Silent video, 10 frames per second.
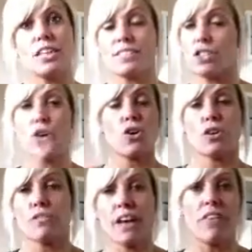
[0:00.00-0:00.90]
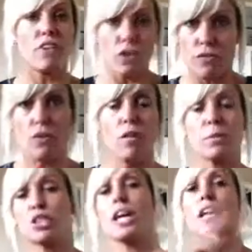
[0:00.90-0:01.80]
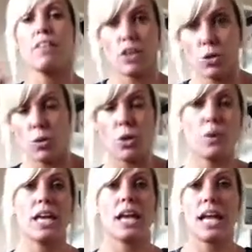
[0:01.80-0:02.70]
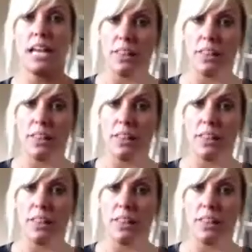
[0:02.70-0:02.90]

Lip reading: it's the knock-on effect that you feel rubbish again and then you want to eat again,